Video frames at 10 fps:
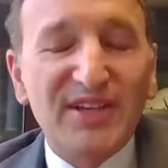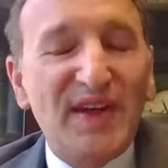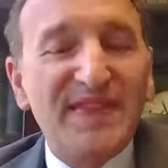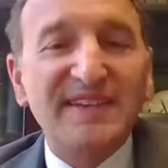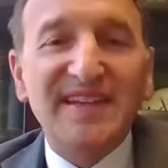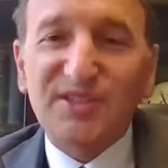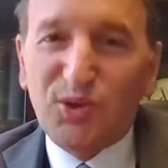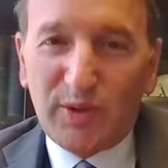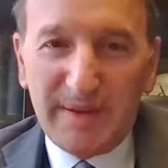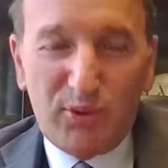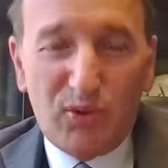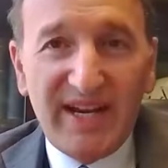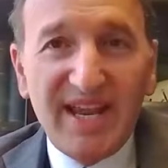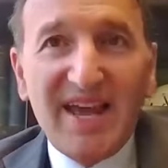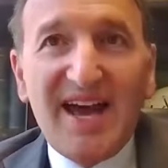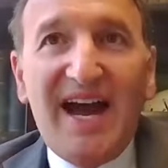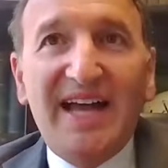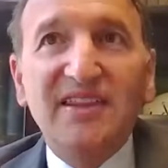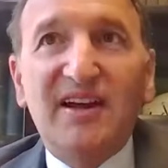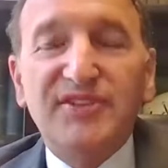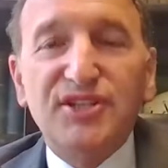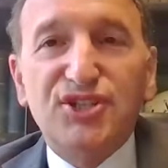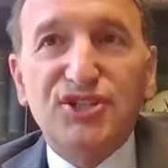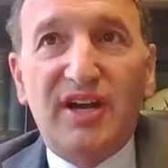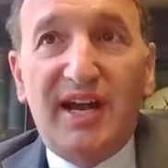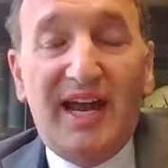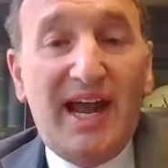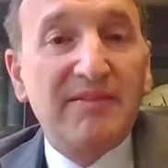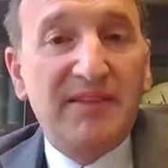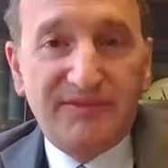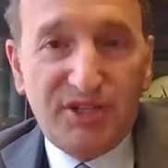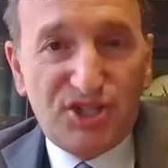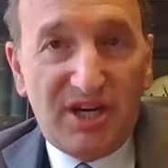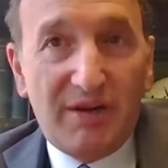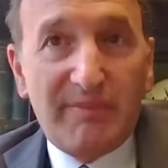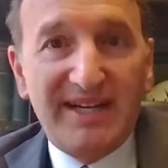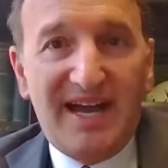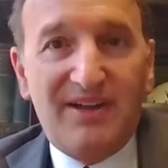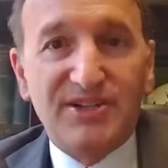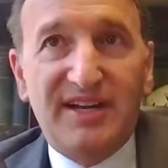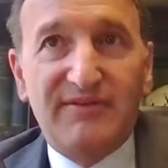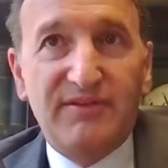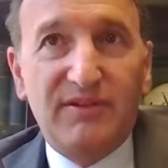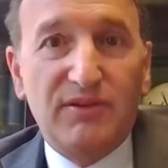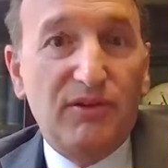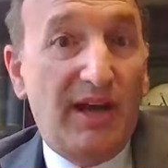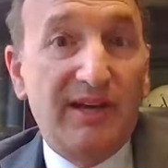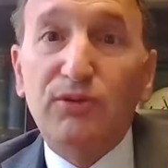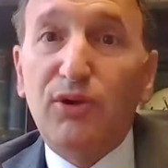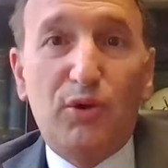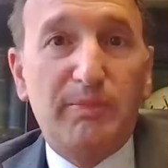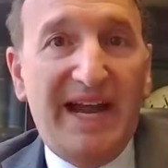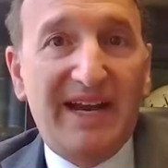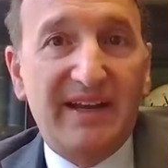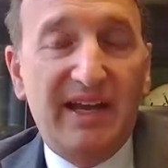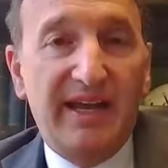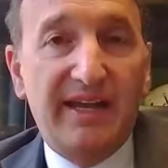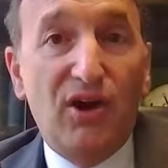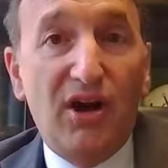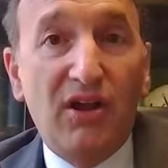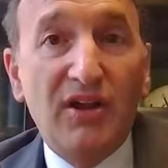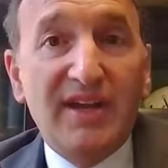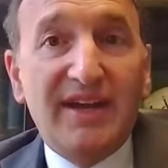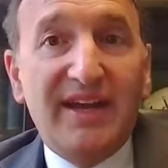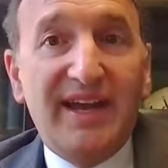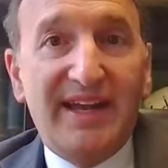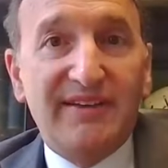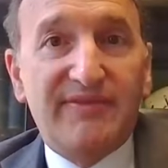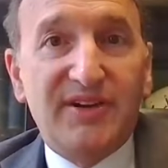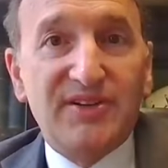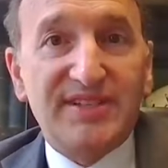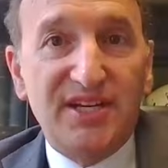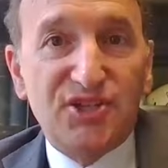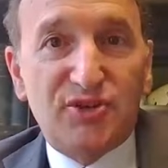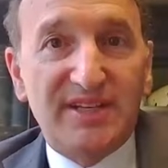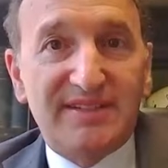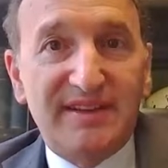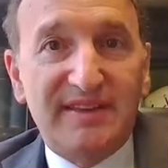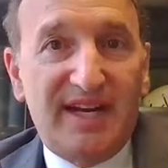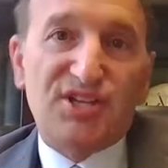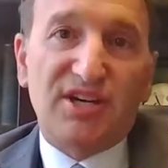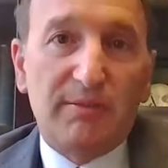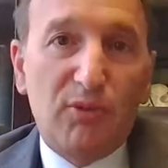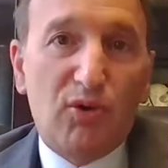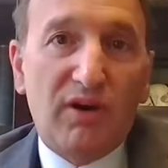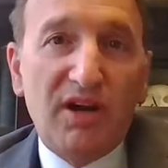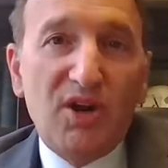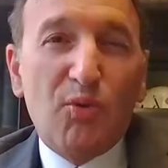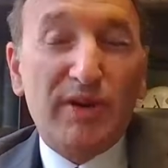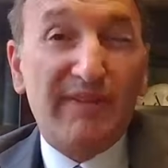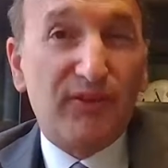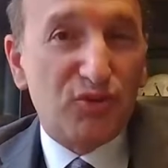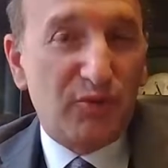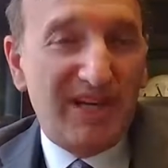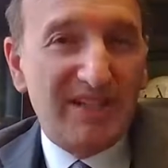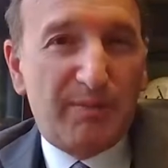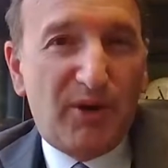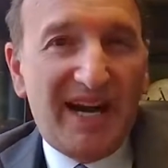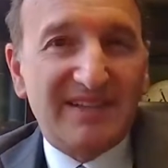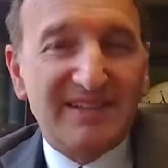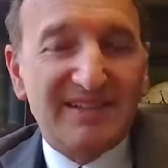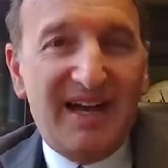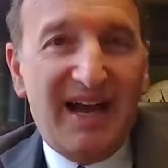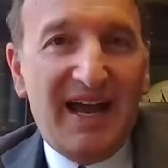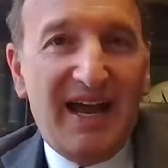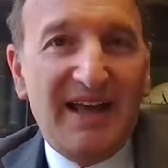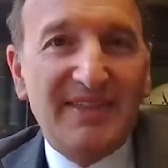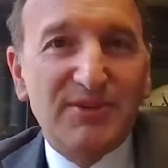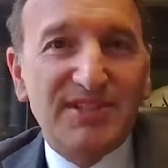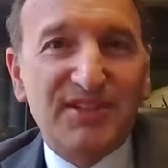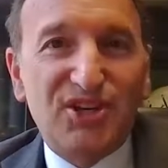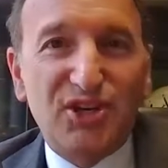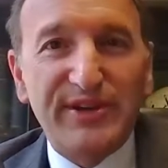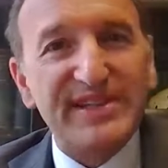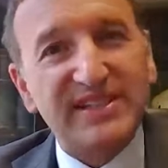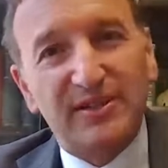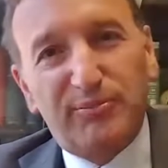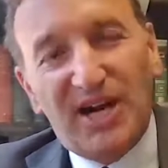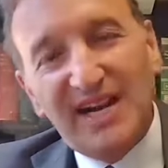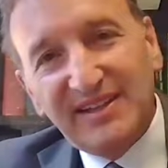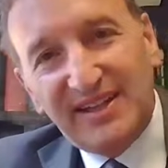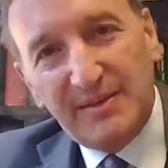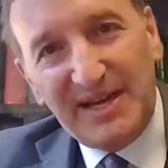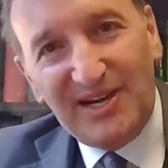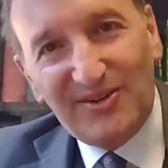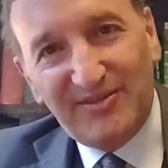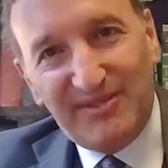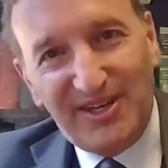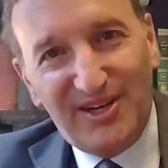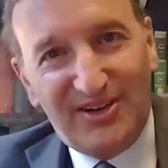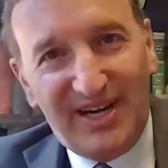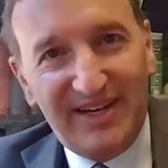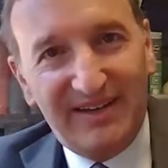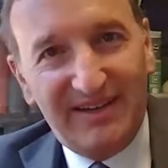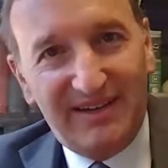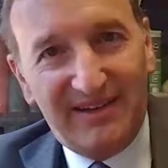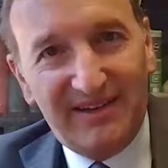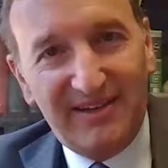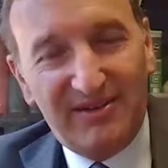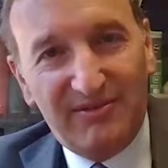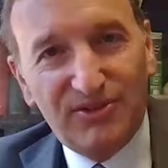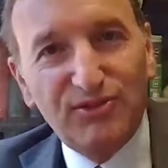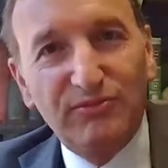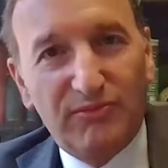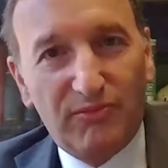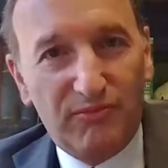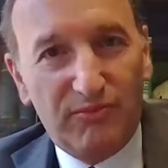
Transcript: Okay, so I think that's a great point. I love to share my knowledge. I don't hold back at all. And if there's interest, then I share more. When I first went into practice, there was a curious little product that came out just